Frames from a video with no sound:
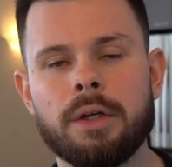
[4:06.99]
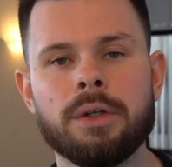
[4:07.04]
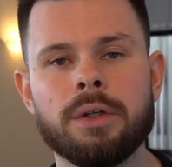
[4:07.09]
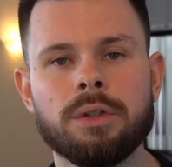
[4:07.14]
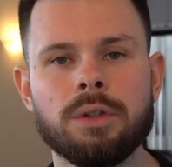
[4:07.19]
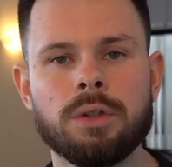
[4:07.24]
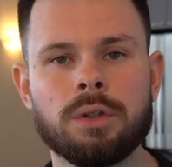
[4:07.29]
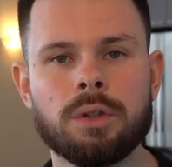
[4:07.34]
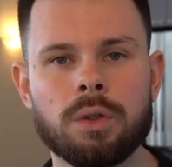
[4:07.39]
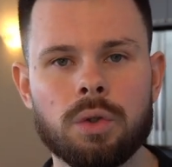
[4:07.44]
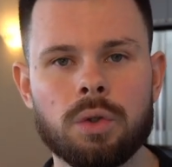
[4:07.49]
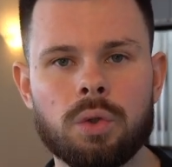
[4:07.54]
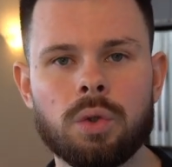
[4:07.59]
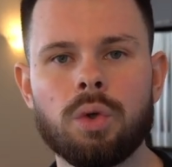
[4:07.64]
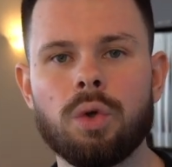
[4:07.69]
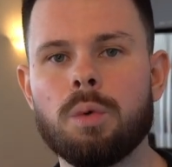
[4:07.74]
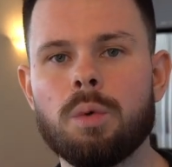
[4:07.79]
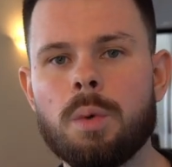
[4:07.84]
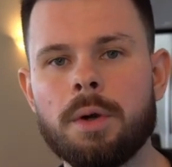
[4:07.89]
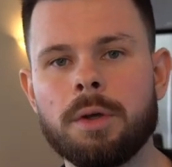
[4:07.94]
You can
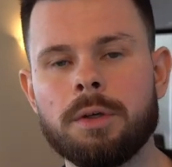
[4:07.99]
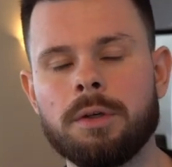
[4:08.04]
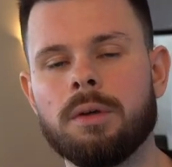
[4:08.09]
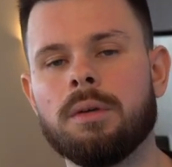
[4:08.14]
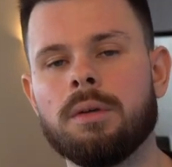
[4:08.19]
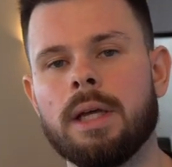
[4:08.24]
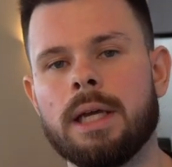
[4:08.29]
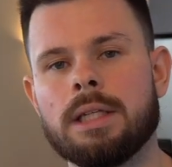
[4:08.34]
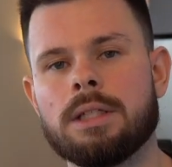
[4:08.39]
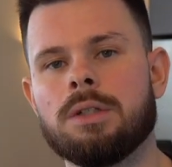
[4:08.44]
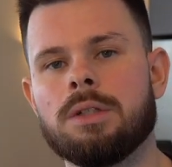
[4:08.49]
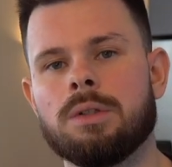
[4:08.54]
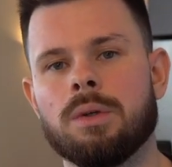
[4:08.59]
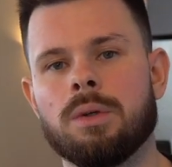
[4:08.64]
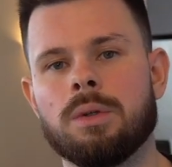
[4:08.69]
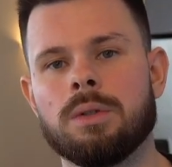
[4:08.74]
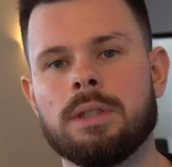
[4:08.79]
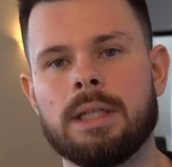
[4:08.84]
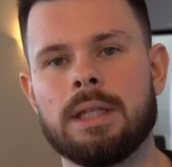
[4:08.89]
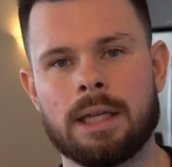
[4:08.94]
do what you need to do
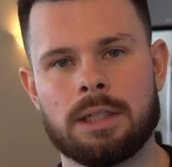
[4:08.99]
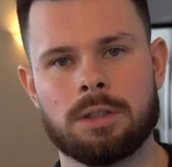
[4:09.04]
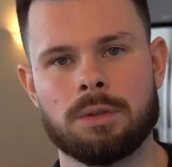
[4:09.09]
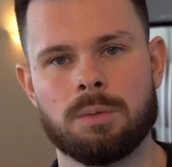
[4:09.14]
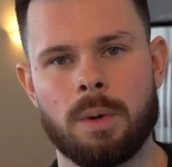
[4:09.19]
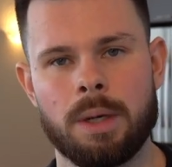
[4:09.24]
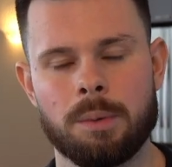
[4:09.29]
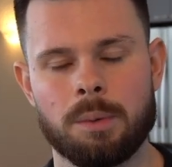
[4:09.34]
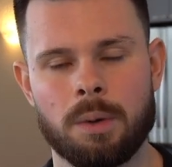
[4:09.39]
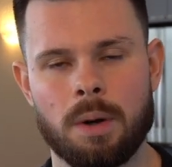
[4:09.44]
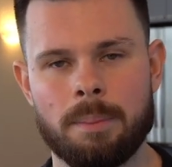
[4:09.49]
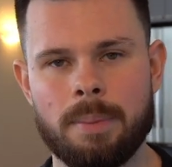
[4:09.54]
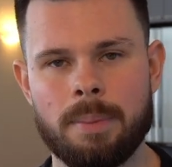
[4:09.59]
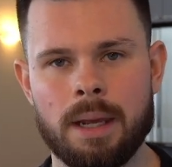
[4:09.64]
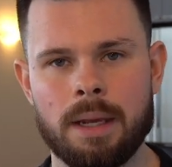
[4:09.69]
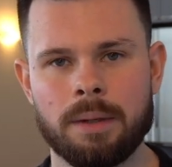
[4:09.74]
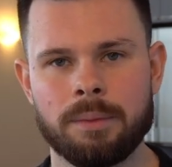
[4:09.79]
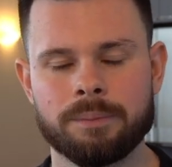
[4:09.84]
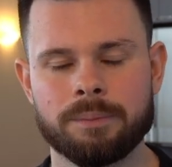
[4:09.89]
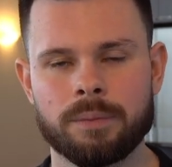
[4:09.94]
to get to where you want to
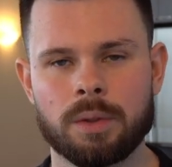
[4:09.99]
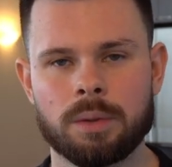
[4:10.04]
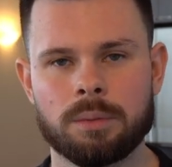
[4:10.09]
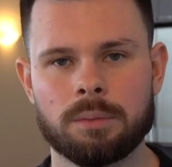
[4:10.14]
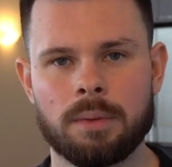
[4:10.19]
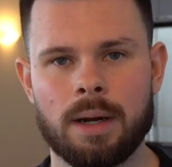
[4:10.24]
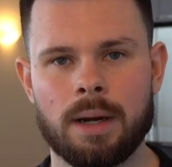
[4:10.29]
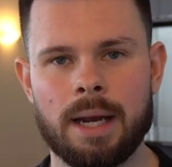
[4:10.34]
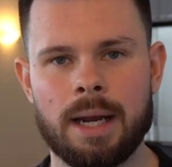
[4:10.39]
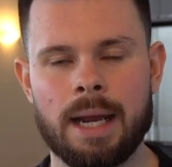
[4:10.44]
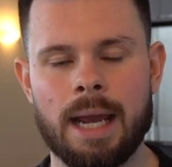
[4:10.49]
be, right?